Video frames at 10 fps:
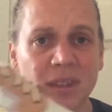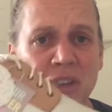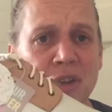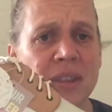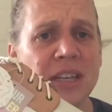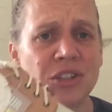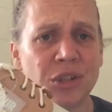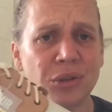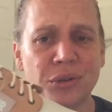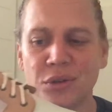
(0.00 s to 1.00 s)
So these
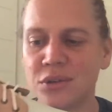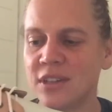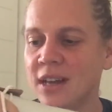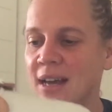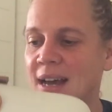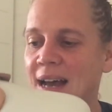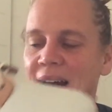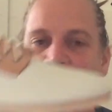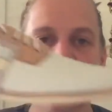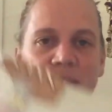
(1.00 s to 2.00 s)
shoes,
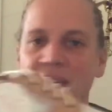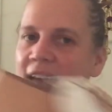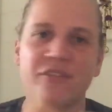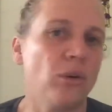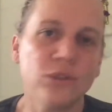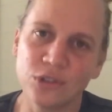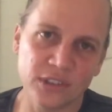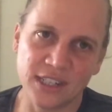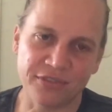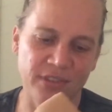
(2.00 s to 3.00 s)
they have all
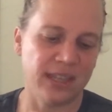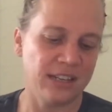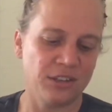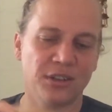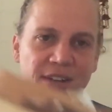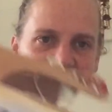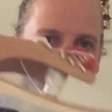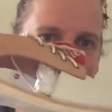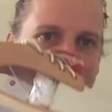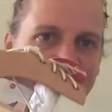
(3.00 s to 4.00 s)
sorts of different things. You don't have to
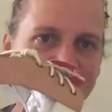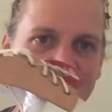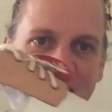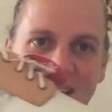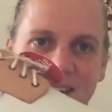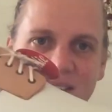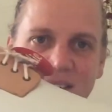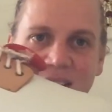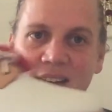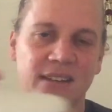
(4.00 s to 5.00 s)
get like this cutout style.